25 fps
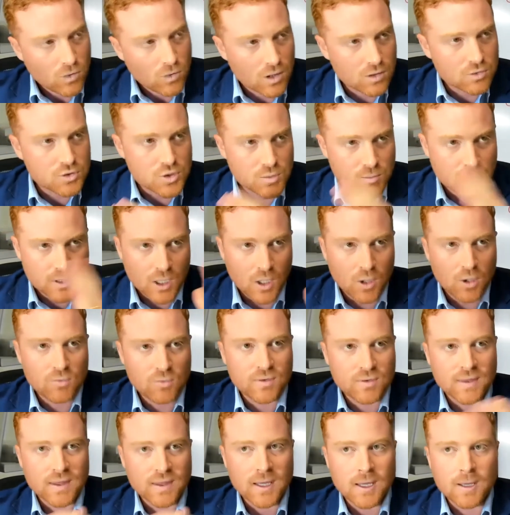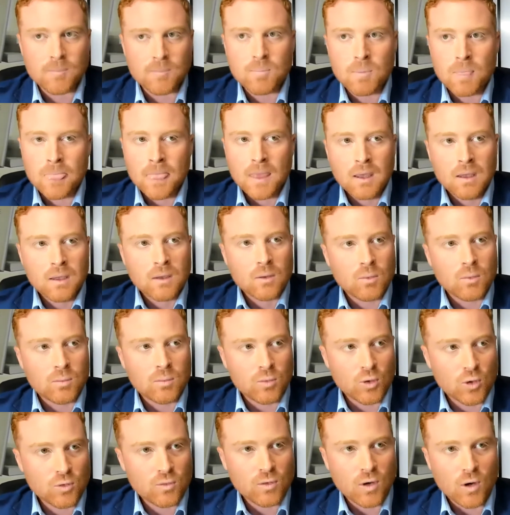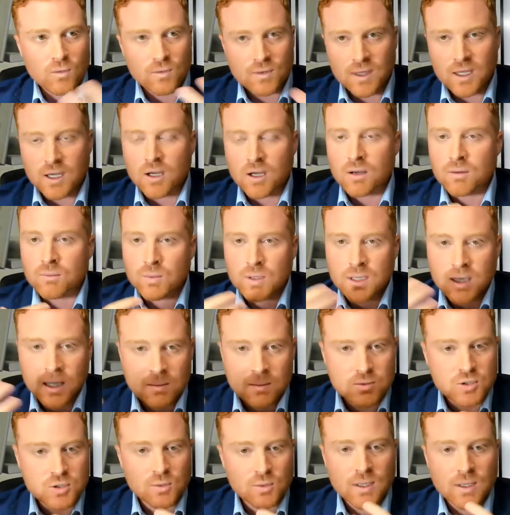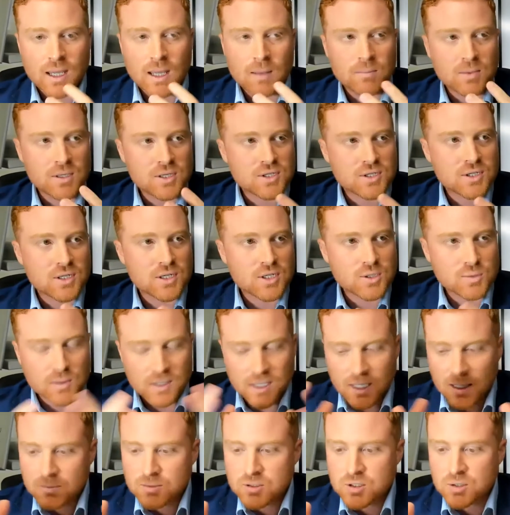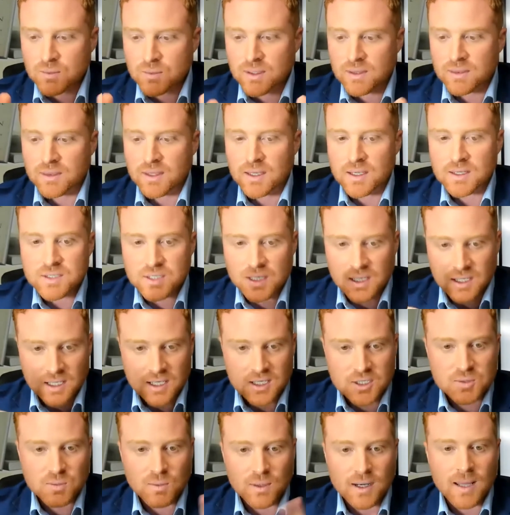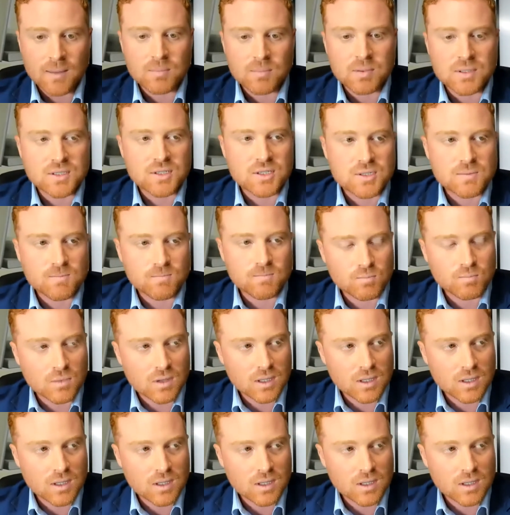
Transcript: So we go over there. We move over there and we keep doing our business, we keep doing things. And guess what happens?